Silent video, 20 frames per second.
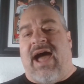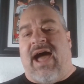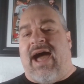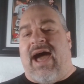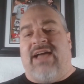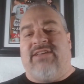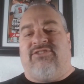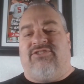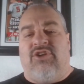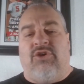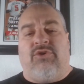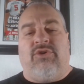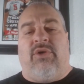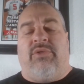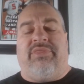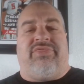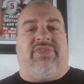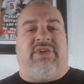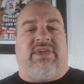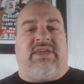I still
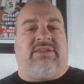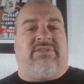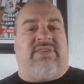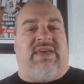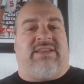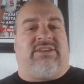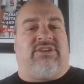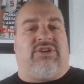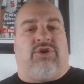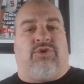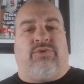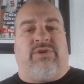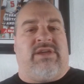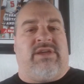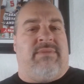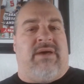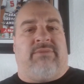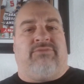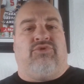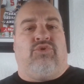don't think that
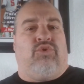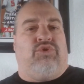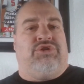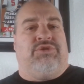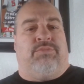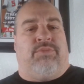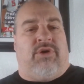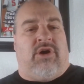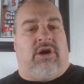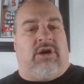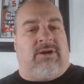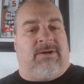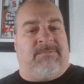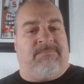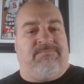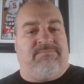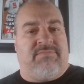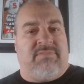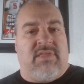Kareem Abdul-Jabbar